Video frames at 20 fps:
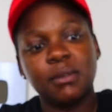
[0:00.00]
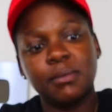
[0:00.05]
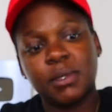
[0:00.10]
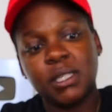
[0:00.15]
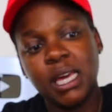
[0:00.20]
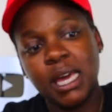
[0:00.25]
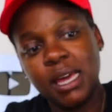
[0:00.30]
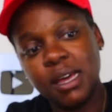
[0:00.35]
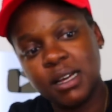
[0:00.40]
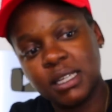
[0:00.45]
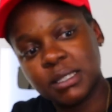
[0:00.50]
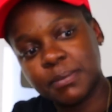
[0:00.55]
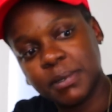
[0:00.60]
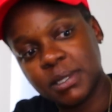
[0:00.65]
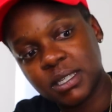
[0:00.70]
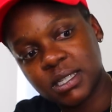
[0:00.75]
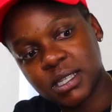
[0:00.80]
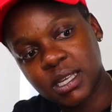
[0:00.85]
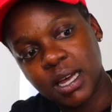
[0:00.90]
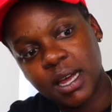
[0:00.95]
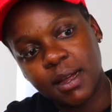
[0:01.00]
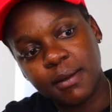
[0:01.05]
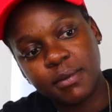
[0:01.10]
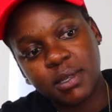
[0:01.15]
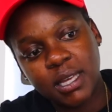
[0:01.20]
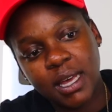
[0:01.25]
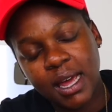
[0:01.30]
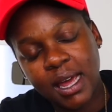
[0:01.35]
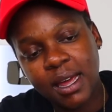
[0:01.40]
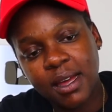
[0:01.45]
them tails be the same
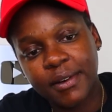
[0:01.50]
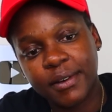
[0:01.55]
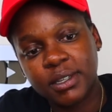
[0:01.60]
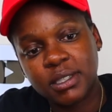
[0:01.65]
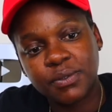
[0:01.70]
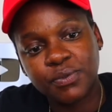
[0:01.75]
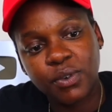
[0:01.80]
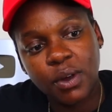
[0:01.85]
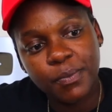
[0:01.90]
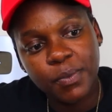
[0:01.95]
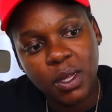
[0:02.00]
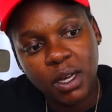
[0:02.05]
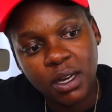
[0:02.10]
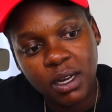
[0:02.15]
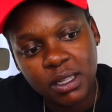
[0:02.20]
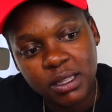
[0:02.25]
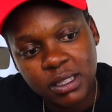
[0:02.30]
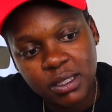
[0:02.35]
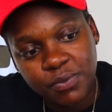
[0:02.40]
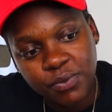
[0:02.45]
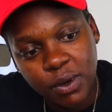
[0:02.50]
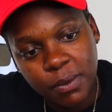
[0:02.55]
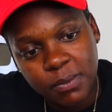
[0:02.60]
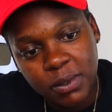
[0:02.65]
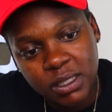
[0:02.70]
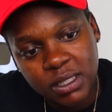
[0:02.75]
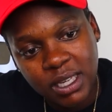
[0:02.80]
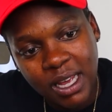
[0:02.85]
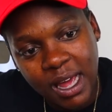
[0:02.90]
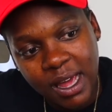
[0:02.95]
tails from the from
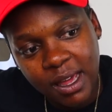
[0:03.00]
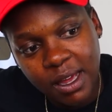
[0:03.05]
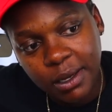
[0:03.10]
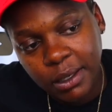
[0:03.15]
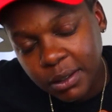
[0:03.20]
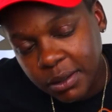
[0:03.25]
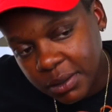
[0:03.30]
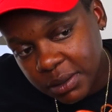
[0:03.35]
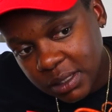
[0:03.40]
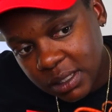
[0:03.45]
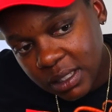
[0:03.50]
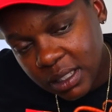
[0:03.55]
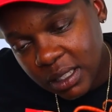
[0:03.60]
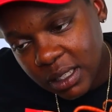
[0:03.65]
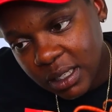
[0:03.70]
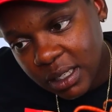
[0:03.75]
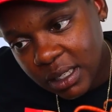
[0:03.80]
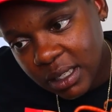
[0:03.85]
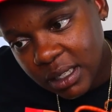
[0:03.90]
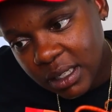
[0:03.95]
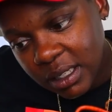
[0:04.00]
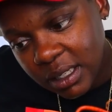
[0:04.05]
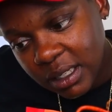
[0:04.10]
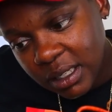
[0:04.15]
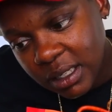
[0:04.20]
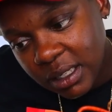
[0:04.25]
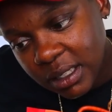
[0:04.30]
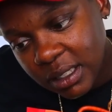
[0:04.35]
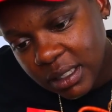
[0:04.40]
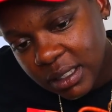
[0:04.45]
the tails.
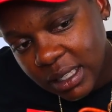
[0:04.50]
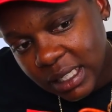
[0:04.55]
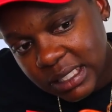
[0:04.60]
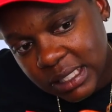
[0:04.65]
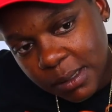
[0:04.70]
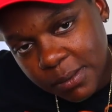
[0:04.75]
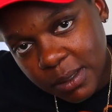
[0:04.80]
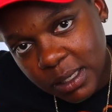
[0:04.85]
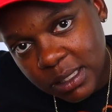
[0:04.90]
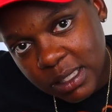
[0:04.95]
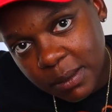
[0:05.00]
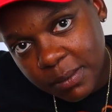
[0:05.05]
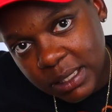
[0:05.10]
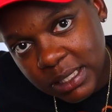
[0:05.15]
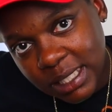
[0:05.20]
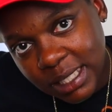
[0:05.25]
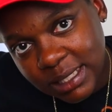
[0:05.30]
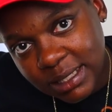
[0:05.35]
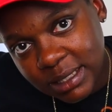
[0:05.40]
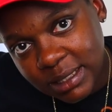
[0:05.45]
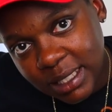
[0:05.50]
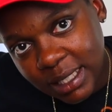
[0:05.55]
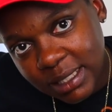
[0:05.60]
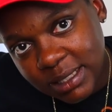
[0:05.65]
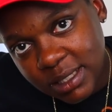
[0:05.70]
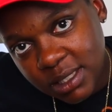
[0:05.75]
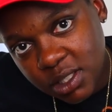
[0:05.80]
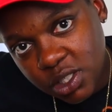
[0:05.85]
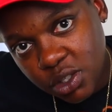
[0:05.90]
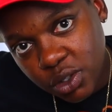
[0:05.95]
That's something gonna took me 60
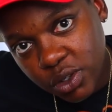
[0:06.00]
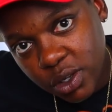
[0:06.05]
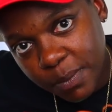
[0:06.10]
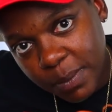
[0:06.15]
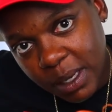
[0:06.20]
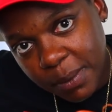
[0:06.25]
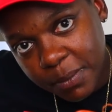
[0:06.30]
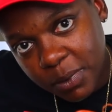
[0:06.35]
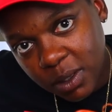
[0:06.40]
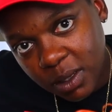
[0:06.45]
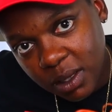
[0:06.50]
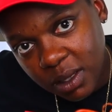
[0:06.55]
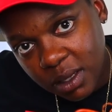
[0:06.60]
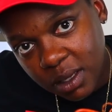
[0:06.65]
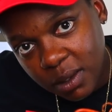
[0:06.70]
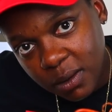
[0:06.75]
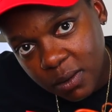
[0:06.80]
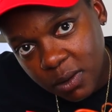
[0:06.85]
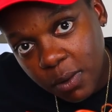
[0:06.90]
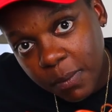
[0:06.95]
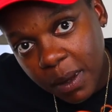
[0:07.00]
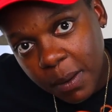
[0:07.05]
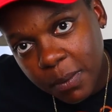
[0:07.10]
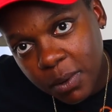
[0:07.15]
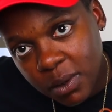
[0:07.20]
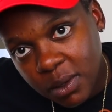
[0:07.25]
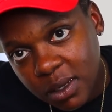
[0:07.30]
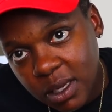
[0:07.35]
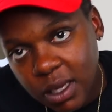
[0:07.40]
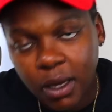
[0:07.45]
seconds to show you, remember? You
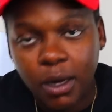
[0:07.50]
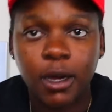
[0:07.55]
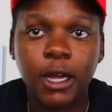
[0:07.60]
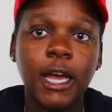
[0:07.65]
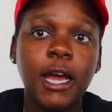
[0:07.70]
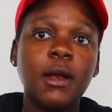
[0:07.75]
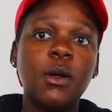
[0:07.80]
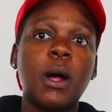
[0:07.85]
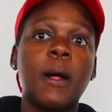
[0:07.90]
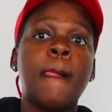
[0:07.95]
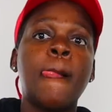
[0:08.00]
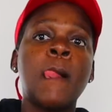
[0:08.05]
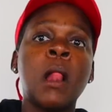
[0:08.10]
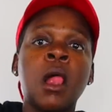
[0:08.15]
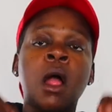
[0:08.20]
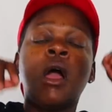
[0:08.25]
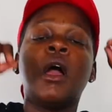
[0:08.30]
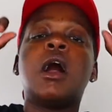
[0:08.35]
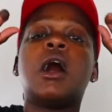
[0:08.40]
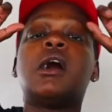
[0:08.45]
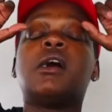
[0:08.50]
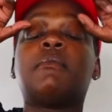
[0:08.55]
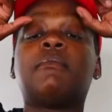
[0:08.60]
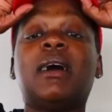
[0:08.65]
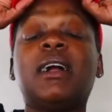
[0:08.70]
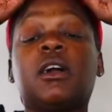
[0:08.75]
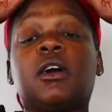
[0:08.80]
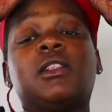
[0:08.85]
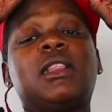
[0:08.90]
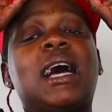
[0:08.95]
remember? Yeah, you know. I
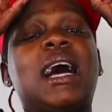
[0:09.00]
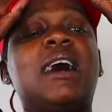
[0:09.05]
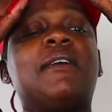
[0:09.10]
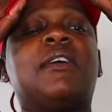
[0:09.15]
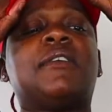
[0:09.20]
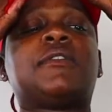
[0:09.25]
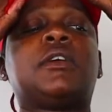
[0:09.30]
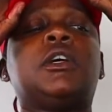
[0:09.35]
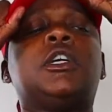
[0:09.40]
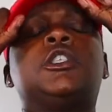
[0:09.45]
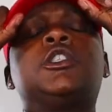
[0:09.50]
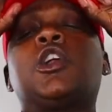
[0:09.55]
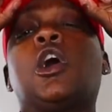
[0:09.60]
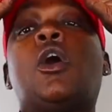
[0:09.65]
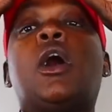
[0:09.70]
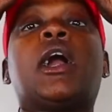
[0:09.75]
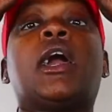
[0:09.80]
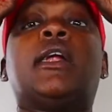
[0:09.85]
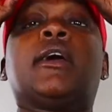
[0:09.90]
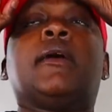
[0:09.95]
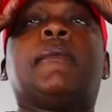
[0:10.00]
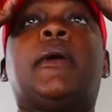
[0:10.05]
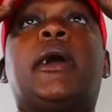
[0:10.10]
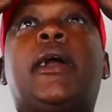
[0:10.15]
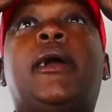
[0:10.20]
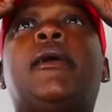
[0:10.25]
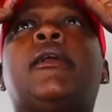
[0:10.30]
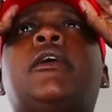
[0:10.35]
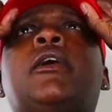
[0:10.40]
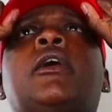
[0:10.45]
might go live after this. No, I gotta get my
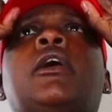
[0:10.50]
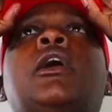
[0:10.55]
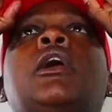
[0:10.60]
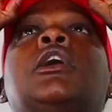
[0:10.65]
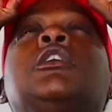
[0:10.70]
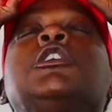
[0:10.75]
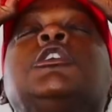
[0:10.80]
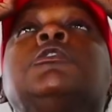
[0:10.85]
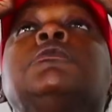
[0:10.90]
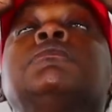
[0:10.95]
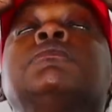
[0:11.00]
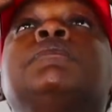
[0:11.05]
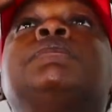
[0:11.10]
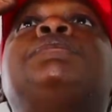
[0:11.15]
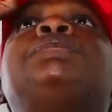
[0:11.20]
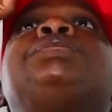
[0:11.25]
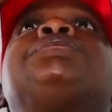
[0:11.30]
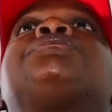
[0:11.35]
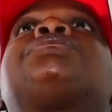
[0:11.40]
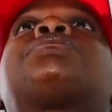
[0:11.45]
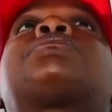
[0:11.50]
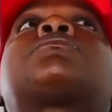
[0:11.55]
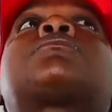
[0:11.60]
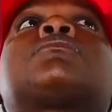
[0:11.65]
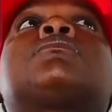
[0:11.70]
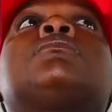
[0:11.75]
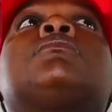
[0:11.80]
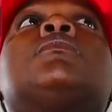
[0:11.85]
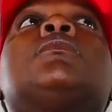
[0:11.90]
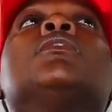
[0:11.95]
hair done.
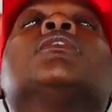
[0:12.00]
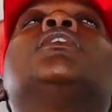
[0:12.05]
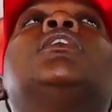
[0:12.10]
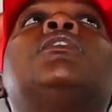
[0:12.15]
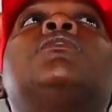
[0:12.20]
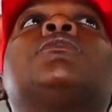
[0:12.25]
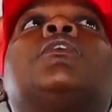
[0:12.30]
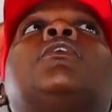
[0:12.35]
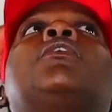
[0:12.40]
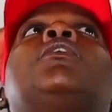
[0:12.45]
I